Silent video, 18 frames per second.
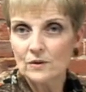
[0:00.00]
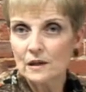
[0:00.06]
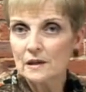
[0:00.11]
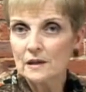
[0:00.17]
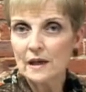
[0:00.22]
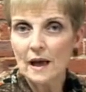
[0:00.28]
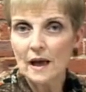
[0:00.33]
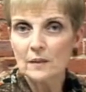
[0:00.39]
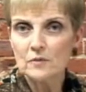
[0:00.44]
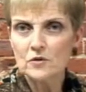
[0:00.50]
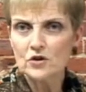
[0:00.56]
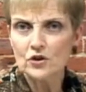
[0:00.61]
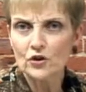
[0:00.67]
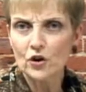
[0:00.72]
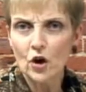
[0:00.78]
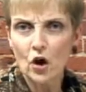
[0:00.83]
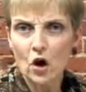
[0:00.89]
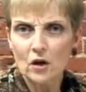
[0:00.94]
and
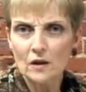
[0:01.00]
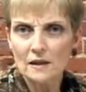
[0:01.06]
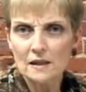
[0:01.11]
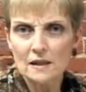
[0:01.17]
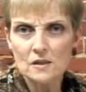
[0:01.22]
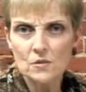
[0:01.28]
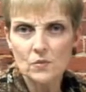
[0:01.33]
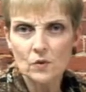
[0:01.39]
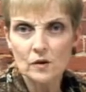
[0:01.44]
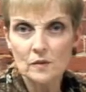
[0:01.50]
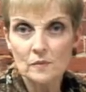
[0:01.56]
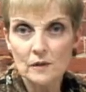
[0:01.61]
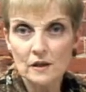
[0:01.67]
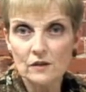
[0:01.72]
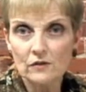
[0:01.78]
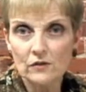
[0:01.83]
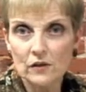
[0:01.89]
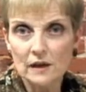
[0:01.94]
capture all his
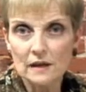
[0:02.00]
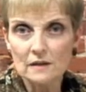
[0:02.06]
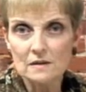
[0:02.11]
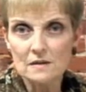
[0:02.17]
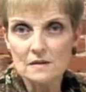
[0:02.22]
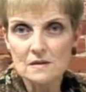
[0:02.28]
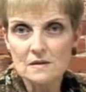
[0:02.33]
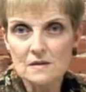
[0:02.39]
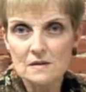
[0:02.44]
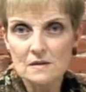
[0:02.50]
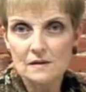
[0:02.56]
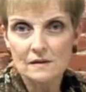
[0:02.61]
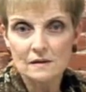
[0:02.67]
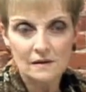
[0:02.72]
would-be friends.